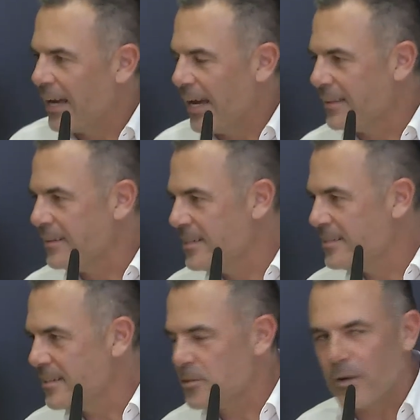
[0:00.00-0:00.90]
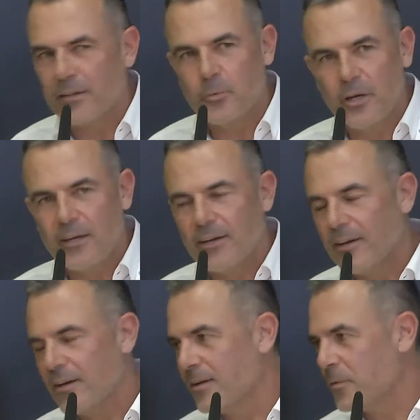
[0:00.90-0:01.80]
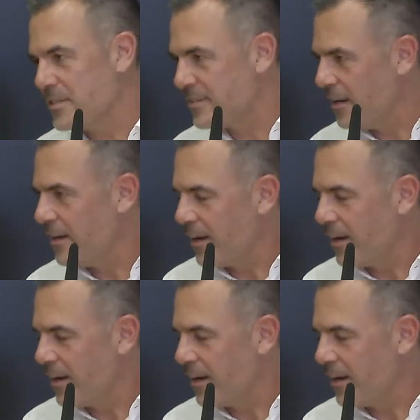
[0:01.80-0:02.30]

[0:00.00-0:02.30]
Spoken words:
And this is what we see